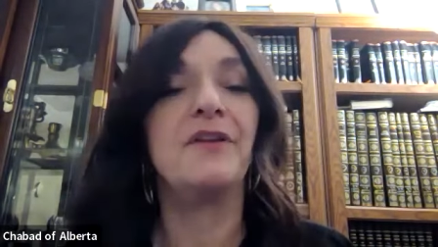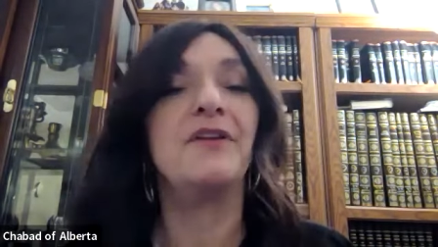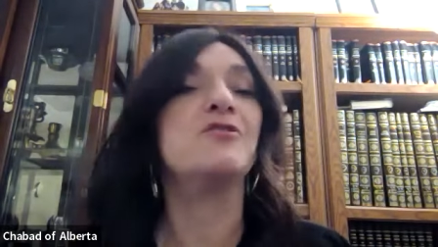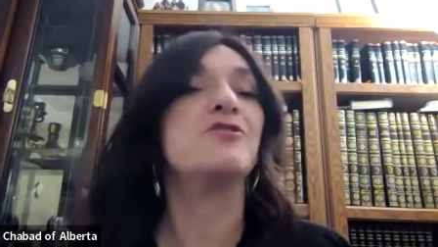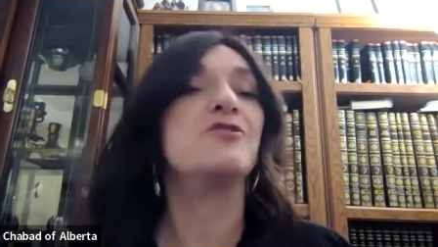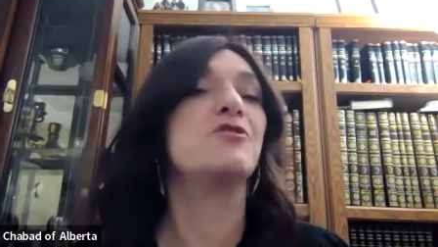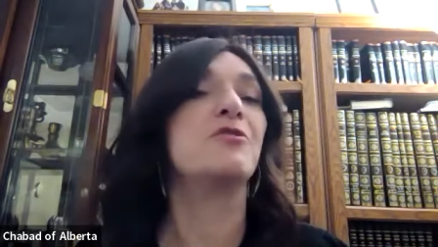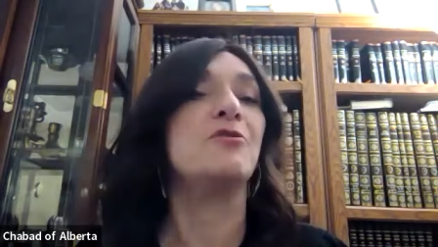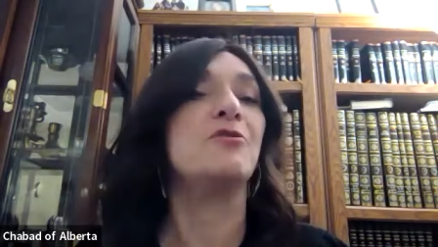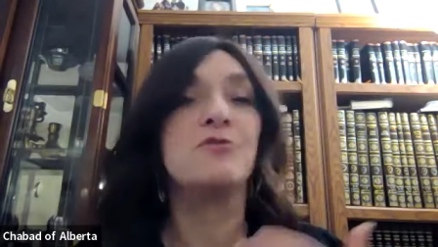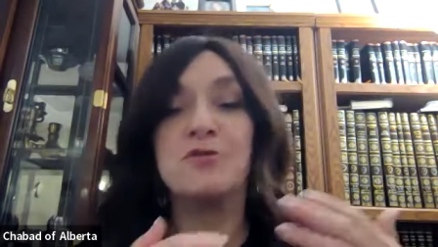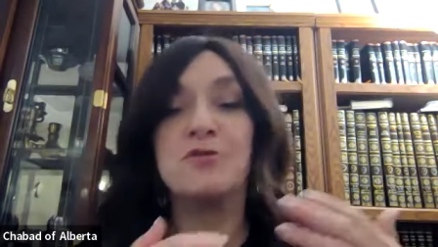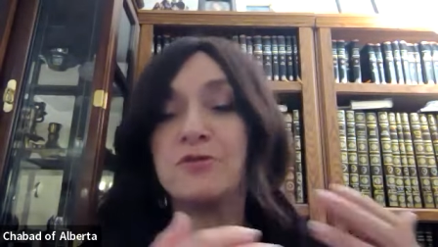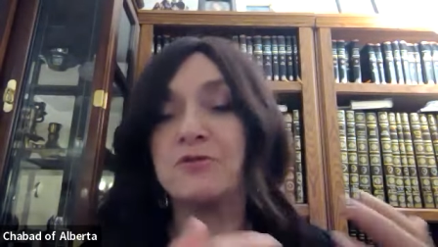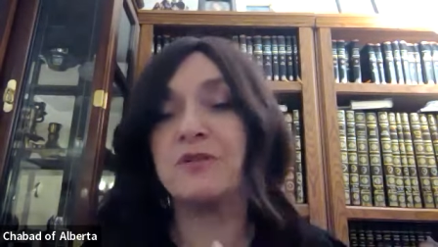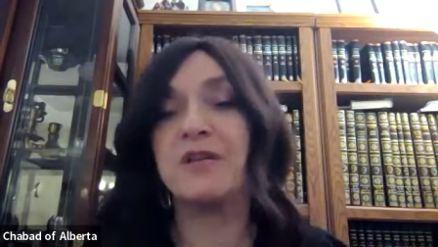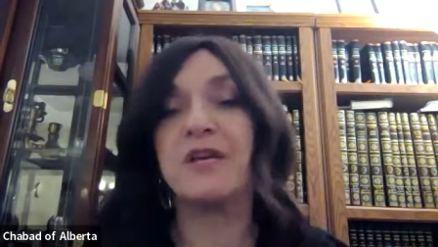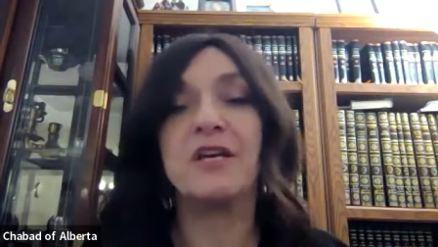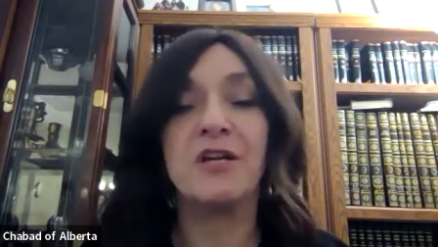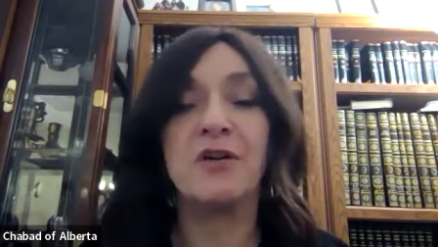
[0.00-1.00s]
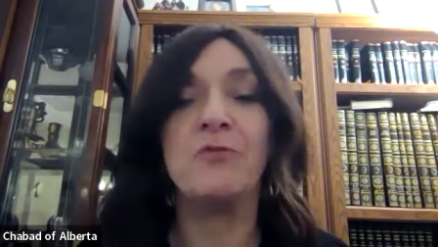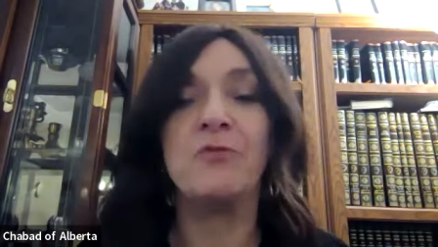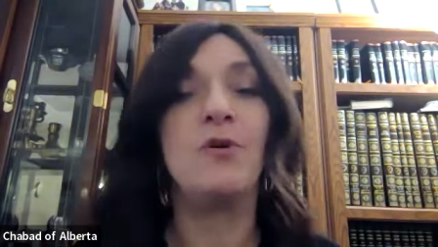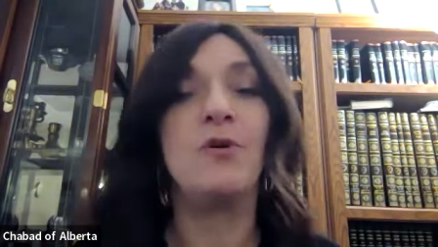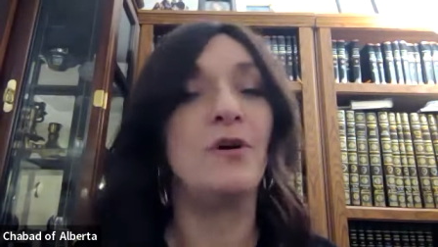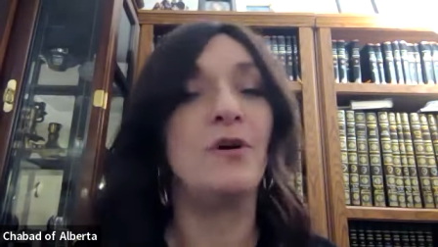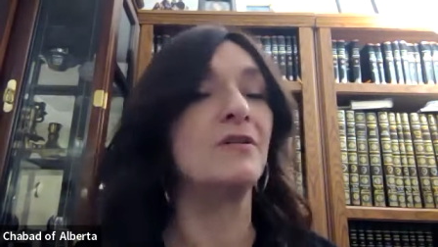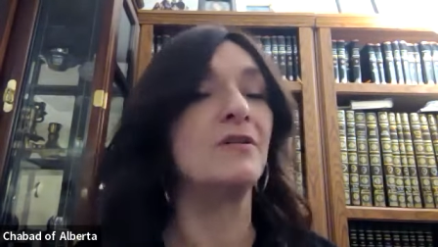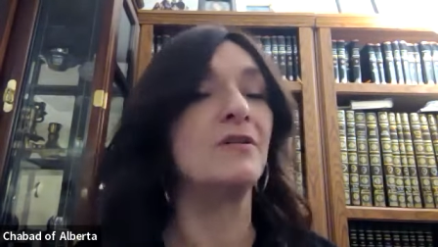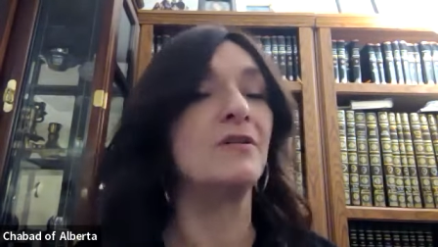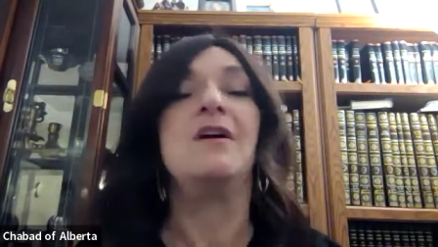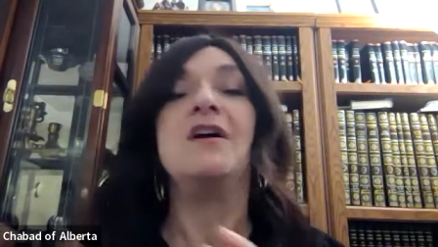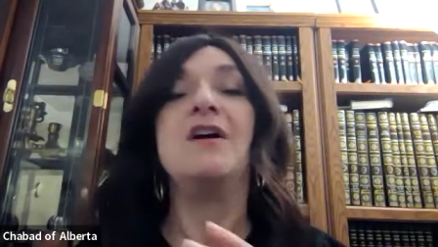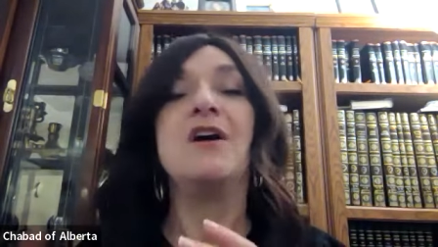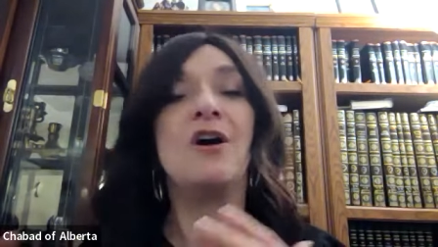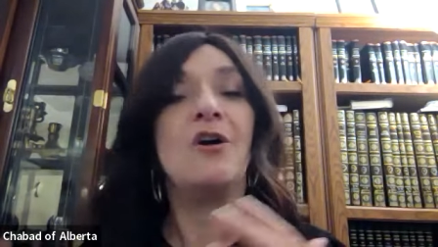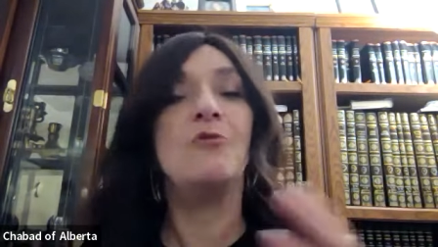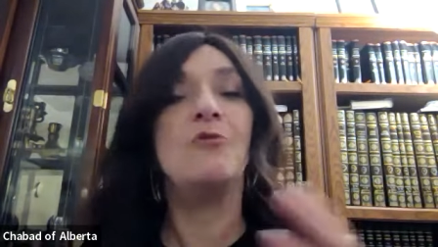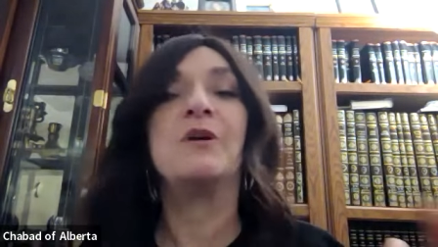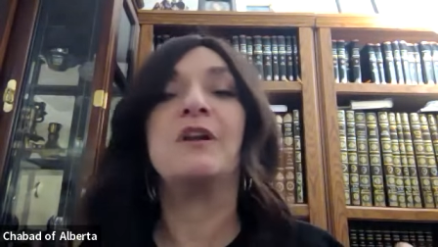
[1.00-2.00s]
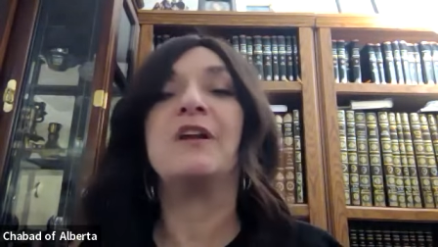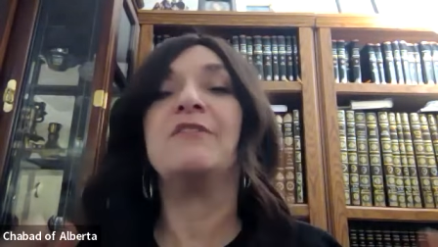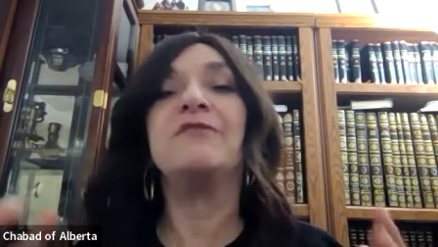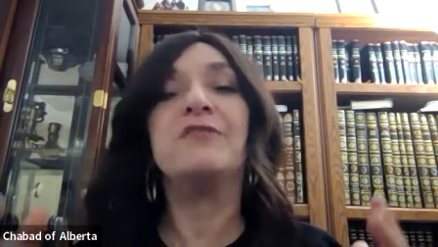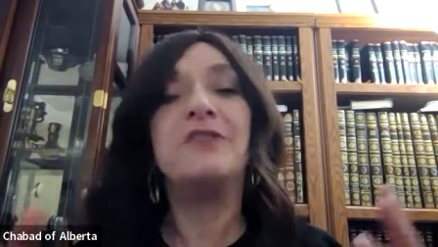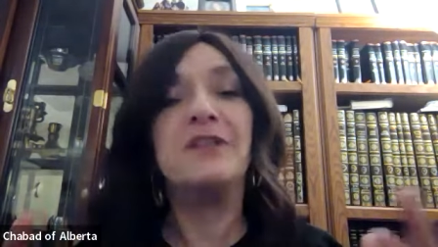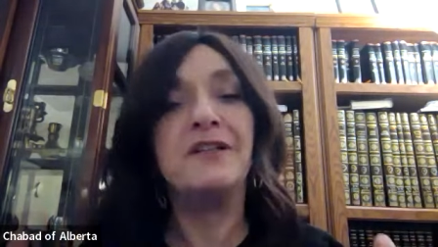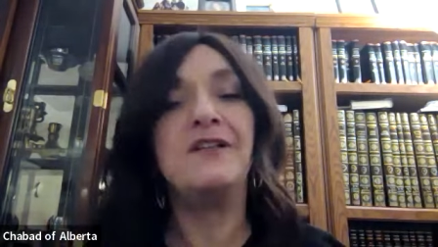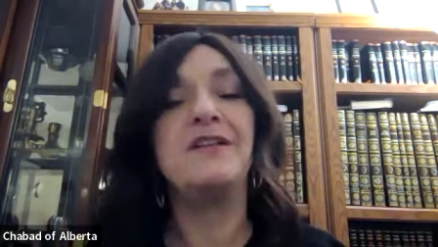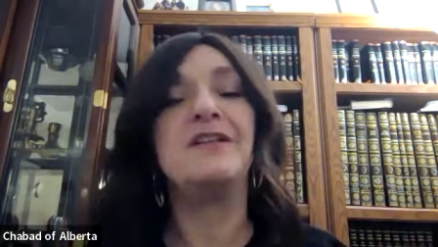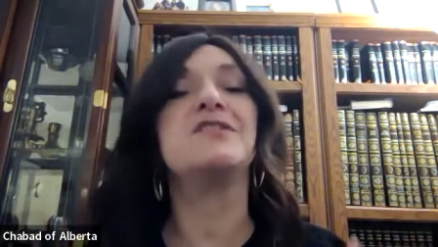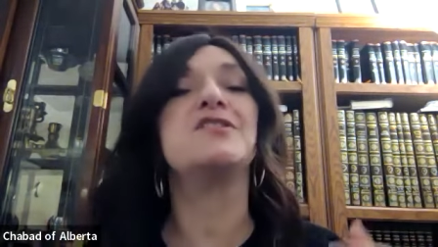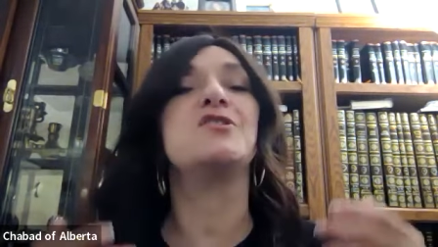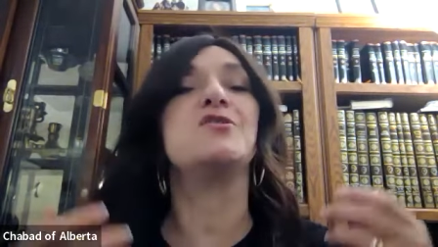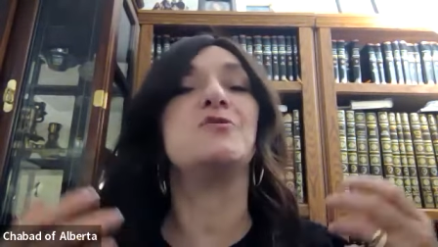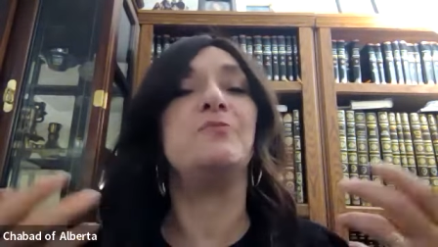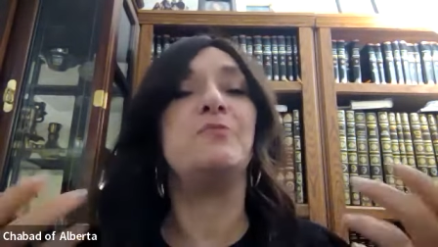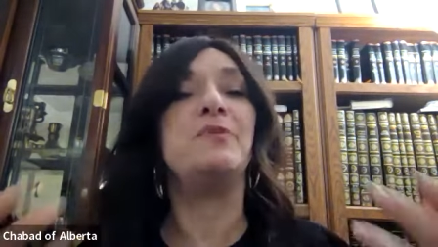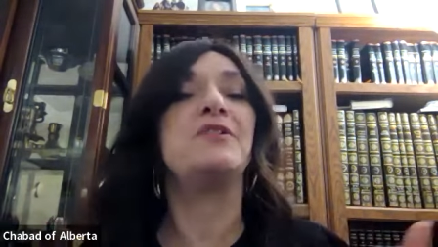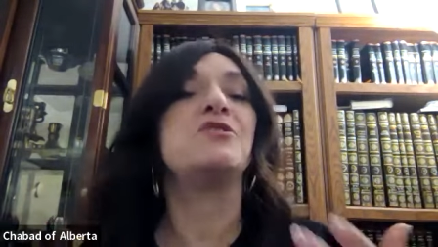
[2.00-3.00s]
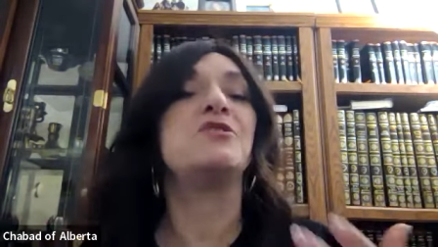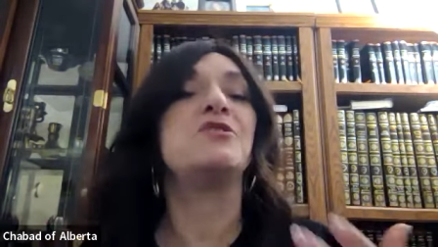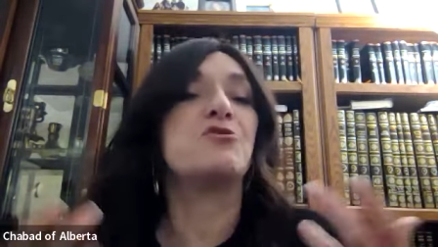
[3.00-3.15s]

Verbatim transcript: You should also take a walk or whatever it is to be